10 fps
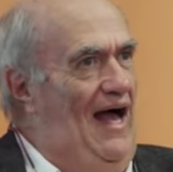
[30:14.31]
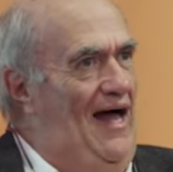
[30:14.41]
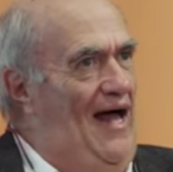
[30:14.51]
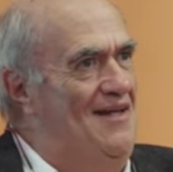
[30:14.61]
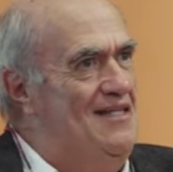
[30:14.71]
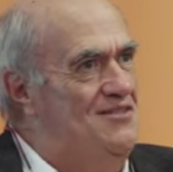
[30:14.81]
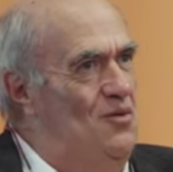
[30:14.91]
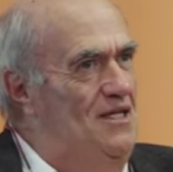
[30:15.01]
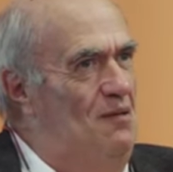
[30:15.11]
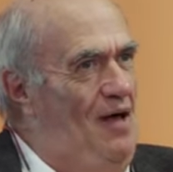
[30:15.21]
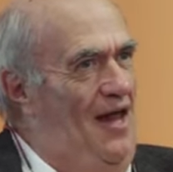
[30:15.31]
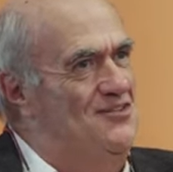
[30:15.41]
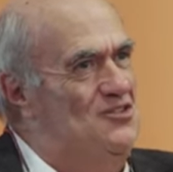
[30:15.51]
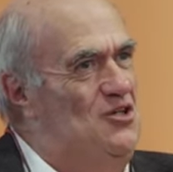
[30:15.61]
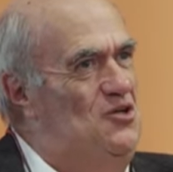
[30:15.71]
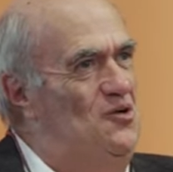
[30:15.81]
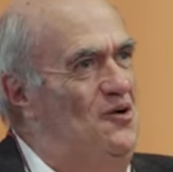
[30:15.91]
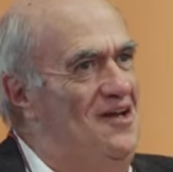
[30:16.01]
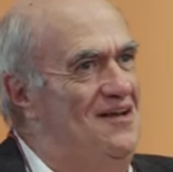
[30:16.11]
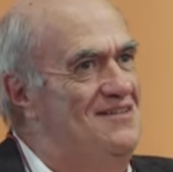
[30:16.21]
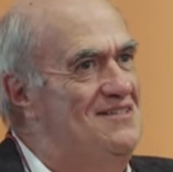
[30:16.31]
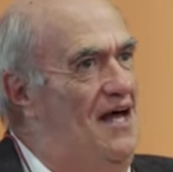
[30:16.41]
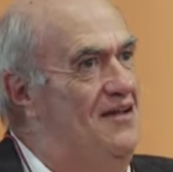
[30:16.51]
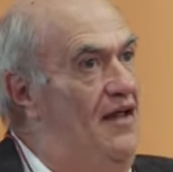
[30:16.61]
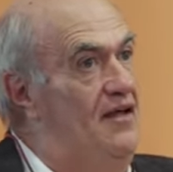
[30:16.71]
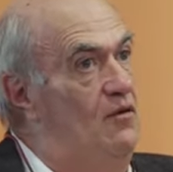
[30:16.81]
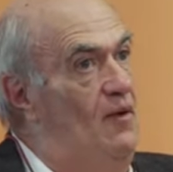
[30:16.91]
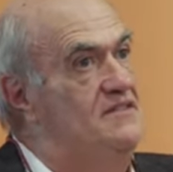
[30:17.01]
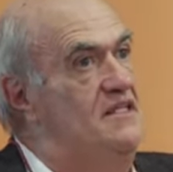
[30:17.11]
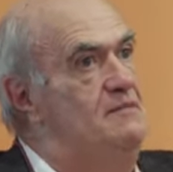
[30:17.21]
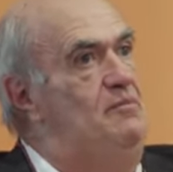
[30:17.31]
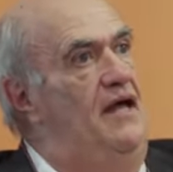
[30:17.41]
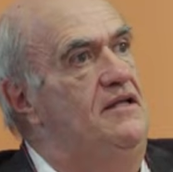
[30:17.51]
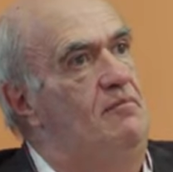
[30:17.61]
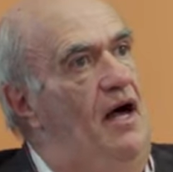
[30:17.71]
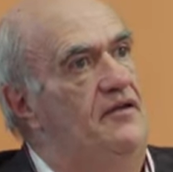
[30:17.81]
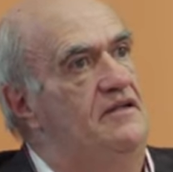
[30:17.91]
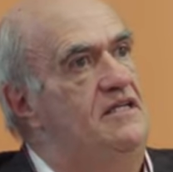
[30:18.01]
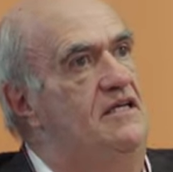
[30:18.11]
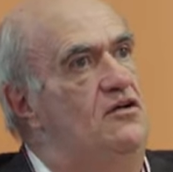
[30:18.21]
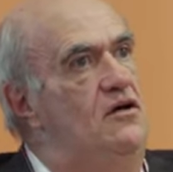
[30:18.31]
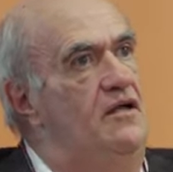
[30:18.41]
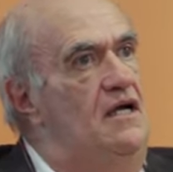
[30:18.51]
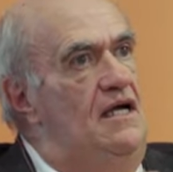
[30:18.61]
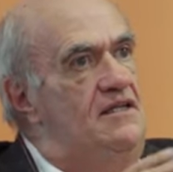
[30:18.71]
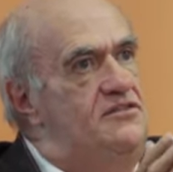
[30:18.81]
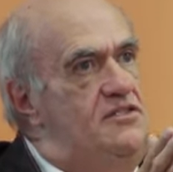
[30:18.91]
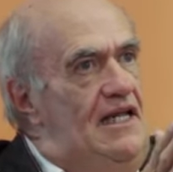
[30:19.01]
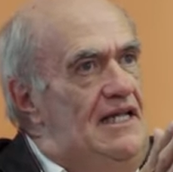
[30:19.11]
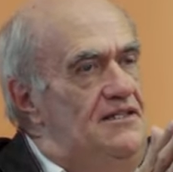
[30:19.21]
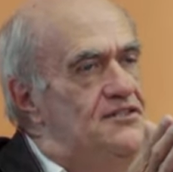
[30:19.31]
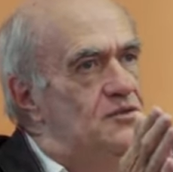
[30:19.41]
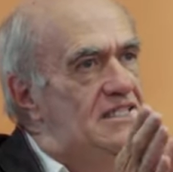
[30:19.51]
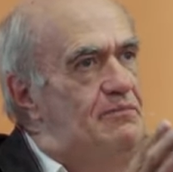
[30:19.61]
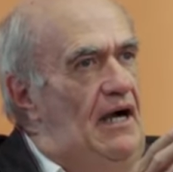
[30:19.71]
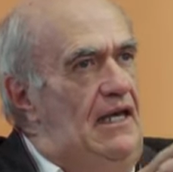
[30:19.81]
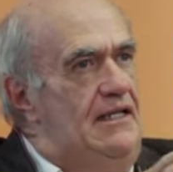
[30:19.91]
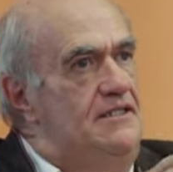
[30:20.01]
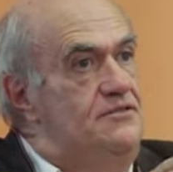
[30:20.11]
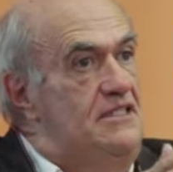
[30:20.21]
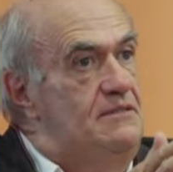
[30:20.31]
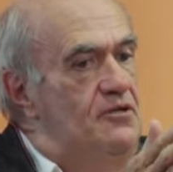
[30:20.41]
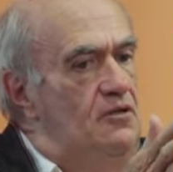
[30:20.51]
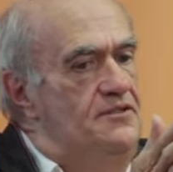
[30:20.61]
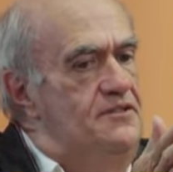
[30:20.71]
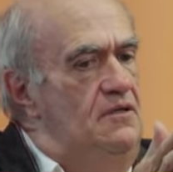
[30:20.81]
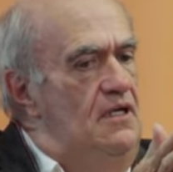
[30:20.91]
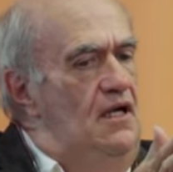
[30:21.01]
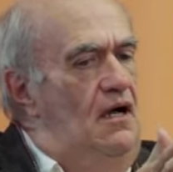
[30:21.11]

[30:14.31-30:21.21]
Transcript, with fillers: uh, as, as, only a man as curious and, and in a way as independent minded as he could, little streets by little streets, but also